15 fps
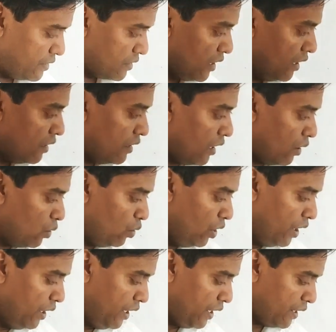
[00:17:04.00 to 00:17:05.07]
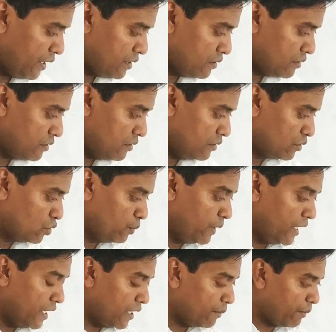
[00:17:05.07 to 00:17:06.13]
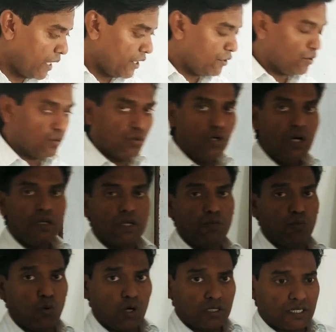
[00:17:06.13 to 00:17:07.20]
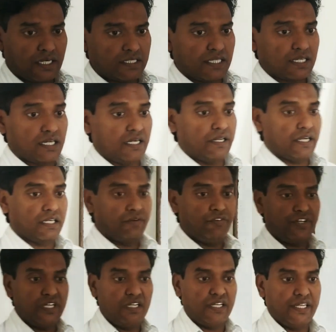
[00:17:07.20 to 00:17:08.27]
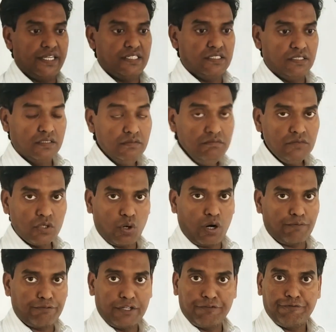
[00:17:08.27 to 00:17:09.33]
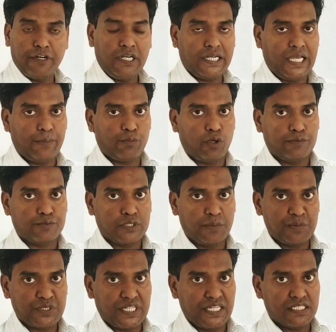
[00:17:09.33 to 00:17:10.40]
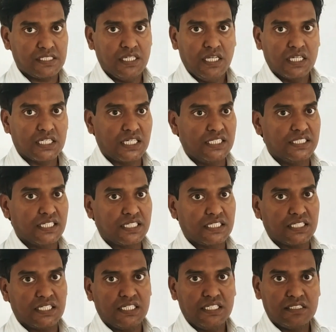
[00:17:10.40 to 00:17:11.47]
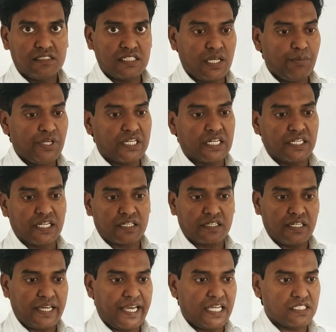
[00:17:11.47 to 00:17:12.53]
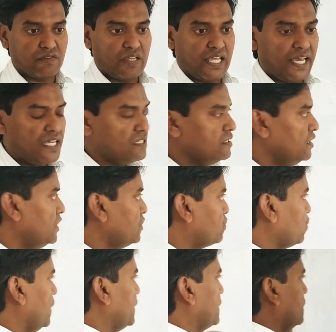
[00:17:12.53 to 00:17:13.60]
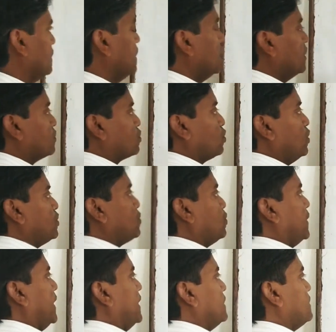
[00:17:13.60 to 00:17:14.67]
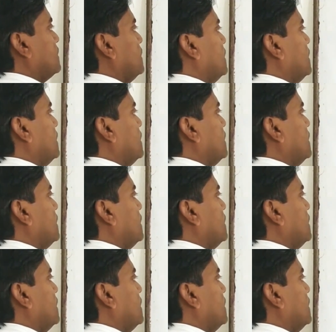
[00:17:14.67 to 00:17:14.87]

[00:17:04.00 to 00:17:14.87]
Now it is to be learned by you what are the conductivity range of different type of substance, conductor, semiconductor as well as insulator. So students,